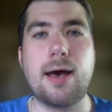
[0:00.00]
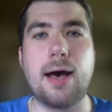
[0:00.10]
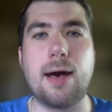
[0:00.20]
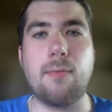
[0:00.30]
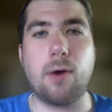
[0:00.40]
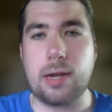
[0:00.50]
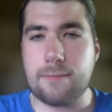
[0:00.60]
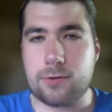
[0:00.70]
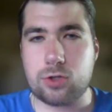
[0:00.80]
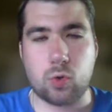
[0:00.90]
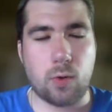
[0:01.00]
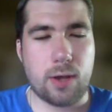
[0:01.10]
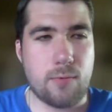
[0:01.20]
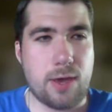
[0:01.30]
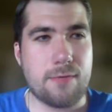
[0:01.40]
one of Troy
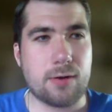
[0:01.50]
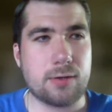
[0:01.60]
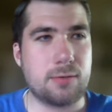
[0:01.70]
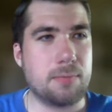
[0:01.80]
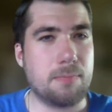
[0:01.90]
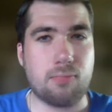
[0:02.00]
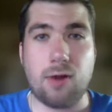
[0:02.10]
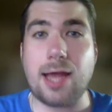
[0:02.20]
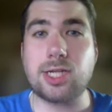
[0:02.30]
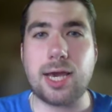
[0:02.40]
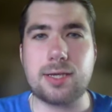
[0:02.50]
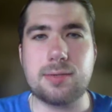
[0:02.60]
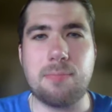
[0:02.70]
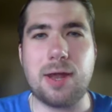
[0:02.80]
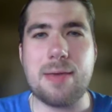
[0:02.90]
Weaver's projects,
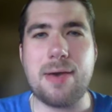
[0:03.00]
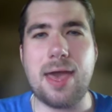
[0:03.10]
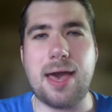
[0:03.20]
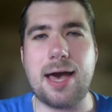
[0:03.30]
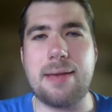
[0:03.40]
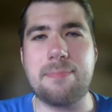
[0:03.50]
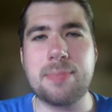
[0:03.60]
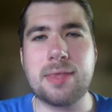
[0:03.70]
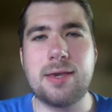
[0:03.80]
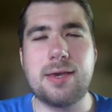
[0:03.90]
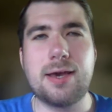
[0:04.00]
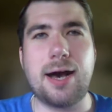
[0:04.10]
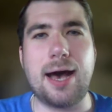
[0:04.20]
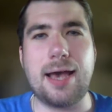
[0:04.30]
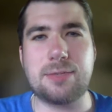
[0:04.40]
Buddy Beheim,
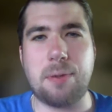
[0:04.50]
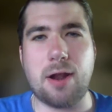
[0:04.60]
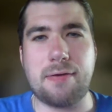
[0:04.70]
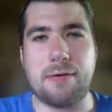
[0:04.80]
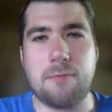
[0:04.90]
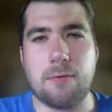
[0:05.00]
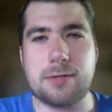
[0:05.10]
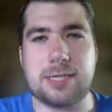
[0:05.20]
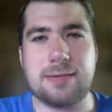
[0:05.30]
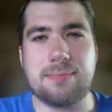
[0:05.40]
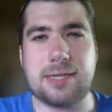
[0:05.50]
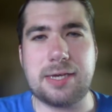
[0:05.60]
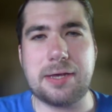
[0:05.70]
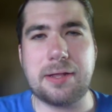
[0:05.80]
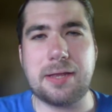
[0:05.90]
as part of a 4-team
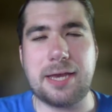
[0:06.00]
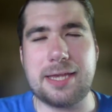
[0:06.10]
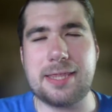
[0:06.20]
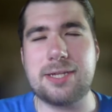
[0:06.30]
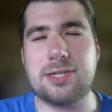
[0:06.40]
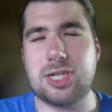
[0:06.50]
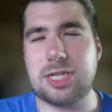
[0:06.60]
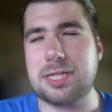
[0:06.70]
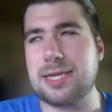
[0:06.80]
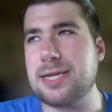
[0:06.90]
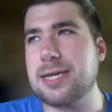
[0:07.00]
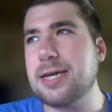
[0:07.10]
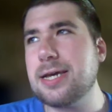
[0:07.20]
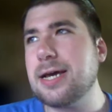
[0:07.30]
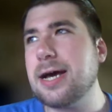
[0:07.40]
deal in the G League.
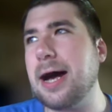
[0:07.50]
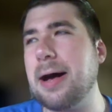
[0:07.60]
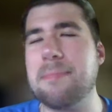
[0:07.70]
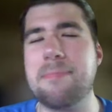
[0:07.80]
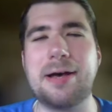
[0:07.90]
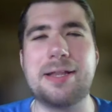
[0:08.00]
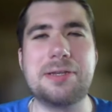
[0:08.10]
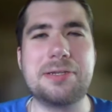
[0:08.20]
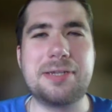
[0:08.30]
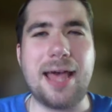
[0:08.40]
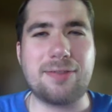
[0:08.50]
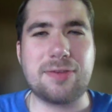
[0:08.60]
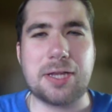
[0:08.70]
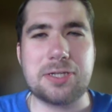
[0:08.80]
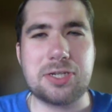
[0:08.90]
But that's
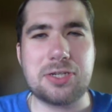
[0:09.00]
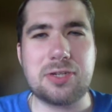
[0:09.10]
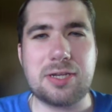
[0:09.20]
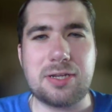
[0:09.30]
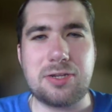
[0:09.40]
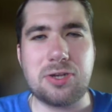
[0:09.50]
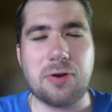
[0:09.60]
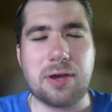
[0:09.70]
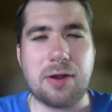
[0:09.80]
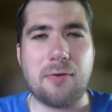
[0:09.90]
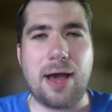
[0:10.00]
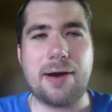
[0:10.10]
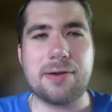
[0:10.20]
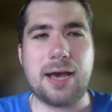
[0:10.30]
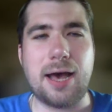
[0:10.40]
all just joking
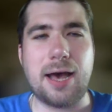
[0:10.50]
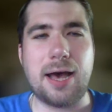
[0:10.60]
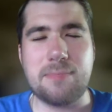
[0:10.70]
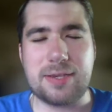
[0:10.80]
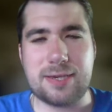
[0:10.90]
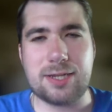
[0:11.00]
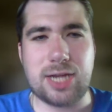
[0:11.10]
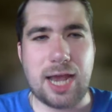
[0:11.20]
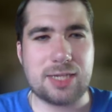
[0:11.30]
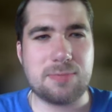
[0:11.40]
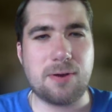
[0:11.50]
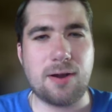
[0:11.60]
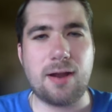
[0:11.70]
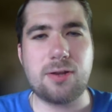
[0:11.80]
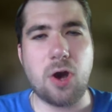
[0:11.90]
around. Miss you,
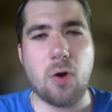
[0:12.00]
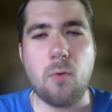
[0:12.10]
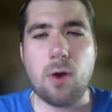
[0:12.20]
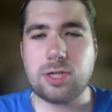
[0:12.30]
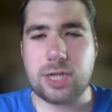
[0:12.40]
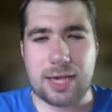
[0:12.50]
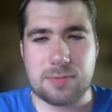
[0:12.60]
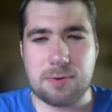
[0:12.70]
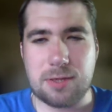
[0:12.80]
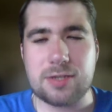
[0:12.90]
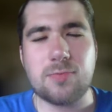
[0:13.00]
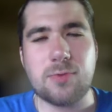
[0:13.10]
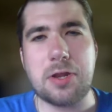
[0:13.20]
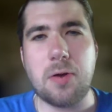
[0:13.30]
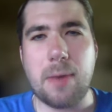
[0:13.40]
Jasper. No Jasper this
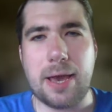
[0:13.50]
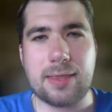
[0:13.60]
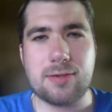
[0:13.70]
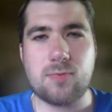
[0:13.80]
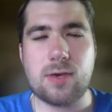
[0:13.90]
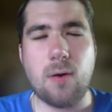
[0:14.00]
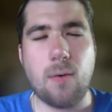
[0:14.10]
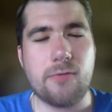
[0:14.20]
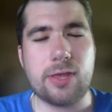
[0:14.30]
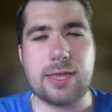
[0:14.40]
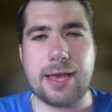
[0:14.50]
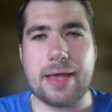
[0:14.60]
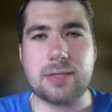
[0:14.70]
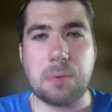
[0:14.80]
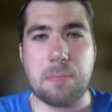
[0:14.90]
week, no Mike this week. Hopefully the
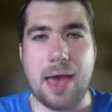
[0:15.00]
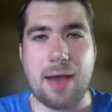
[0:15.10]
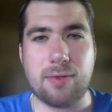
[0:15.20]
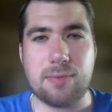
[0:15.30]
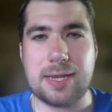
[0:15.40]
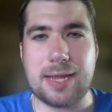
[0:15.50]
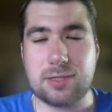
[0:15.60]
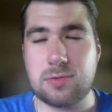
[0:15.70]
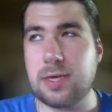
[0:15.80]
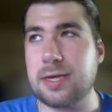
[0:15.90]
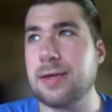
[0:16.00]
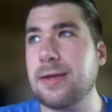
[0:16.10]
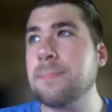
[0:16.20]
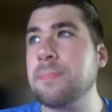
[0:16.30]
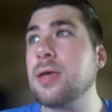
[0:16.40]
guys will be back with me next week.
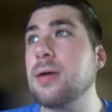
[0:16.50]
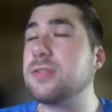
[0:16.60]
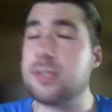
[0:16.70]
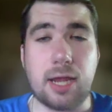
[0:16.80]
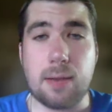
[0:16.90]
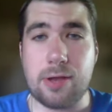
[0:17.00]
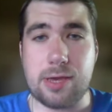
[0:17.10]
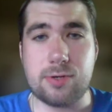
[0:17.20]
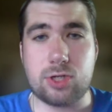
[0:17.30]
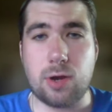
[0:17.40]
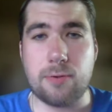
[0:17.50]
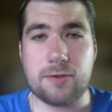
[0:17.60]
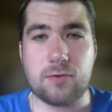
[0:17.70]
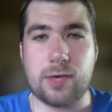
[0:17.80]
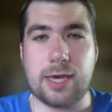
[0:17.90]
But still going to bring you a show
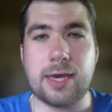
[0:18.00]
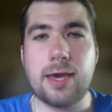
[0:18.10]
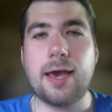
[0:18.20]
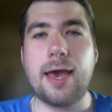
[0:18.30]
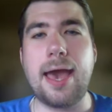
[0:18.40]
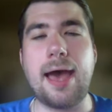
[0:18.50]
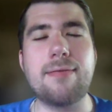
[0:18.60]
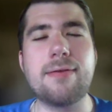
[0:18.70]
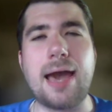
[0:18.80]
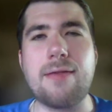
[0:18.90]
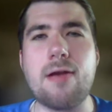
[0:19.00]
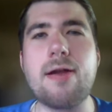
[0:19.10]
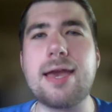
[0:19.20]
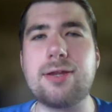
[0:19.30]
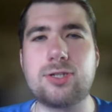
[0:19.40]
this week, and got a very
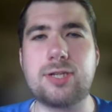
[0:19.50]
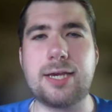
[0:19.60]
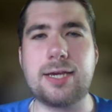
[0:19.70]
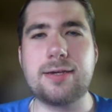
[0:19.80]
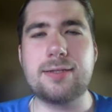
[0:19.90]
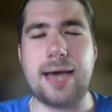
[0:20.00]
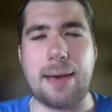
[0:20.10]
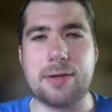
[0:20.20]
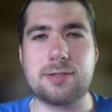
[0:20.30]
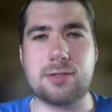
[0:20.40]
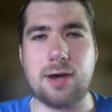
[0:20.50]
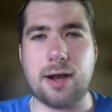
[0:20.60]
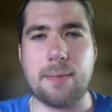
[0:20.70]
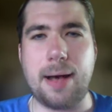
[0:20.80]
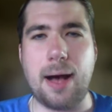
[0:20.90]
interesting topic to
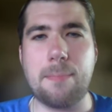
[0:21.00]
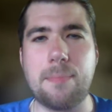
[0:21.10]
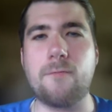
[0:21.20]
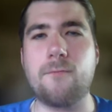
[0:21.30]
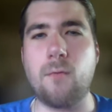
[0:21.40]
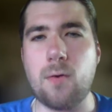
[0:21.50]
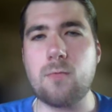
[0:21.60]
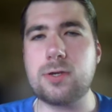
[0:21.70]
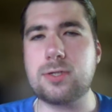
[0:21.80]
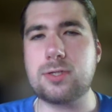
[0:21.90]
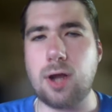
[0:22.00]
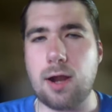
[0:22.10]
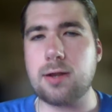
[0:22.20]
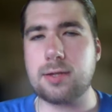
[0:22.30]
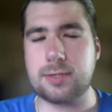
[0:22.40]
talk about. Before we
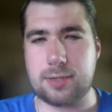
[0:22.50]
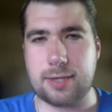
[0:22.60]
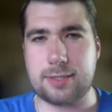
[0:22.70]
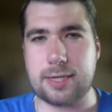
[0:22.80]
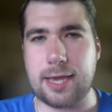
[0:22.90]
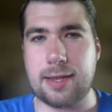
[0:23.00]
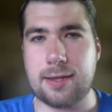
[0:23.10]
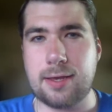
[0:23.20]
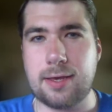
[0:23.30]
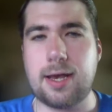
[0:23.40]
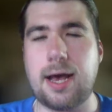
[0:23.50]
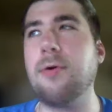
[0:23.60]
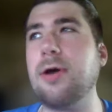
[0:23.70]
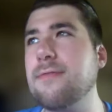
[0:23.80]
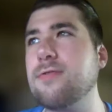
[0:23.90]
start discussing it, I
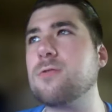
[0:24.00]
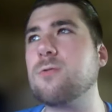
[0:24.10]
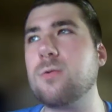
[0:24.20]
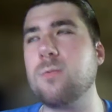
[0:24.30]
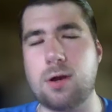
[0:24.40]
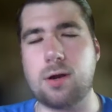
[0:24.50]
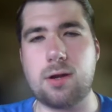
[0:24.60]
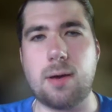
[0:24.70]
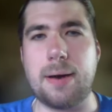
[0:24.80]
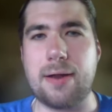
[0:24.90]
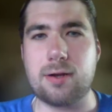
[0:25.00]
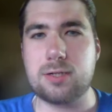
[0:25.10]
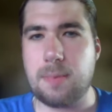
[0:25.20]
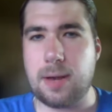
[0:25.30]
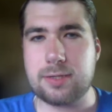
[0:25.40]
want to give you a quick word about our
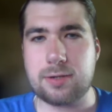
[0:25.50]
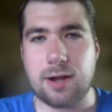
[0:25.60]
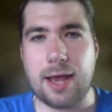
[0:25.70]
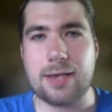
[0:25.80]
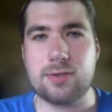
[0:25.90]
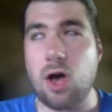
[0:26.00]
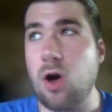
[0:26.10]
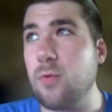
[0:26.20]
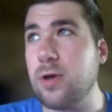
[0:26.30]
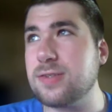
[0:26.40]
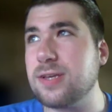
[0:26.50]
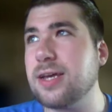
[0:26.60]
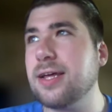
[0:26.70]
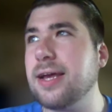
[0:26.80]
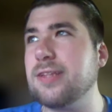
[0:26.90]
sponsor. As always,
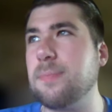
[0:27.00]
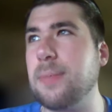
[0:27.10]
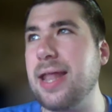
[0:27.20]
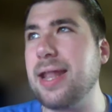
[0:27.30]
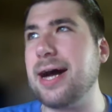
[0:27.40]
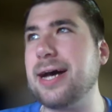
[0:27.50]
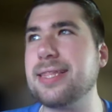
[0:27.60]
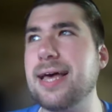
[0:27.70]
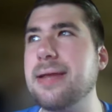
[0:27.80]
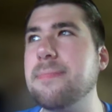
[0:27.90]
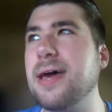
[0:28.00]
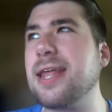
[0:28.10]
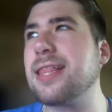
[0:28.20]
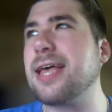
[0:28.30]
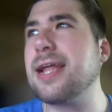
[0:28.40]
it's BetOnline.
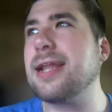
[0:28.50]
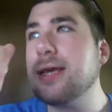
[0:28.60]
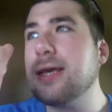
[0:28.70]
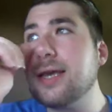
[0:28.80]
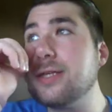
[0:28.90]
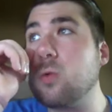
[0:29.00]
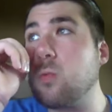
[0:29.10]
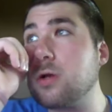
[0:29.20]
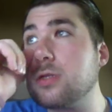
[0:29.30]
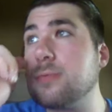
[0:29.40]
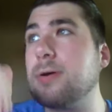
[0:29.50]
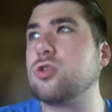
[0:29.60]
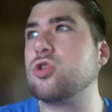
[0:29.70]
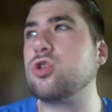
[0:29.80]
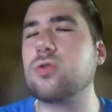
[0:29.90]
BetOnline is the world's
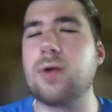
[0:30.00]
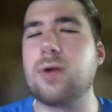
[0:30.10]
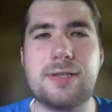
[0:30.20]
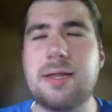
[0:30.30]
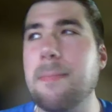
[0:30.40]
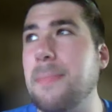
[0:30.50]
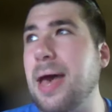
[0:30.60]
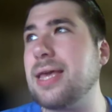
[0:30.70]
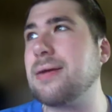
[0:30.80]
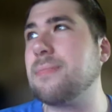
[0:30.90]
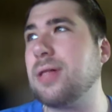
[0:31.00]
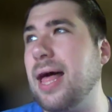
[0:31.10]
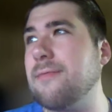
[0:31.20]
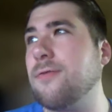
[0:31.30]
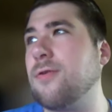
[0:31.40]
most trusted betting
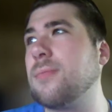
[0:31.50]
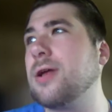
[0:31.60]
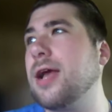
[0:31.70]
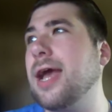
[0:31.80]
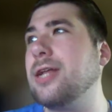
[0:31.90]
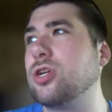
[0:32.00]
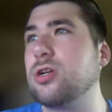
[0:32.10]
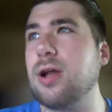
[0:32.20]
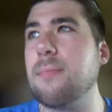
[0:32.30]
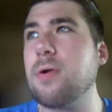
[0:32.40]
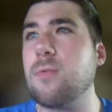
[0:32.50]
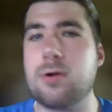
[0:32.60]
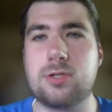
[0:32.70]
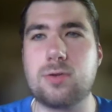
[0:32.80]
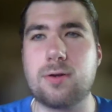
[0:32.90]
platform and your number
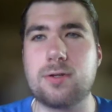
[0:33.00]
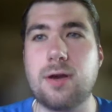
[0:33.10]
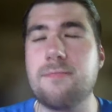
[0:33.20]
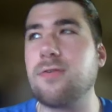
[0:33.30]
one source for